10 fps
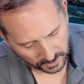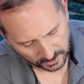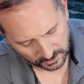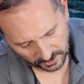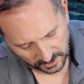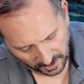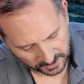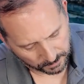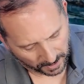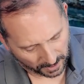It's a
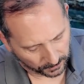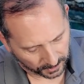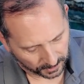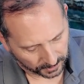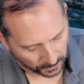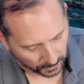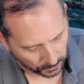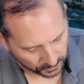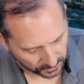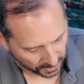nice battery in here, I will say.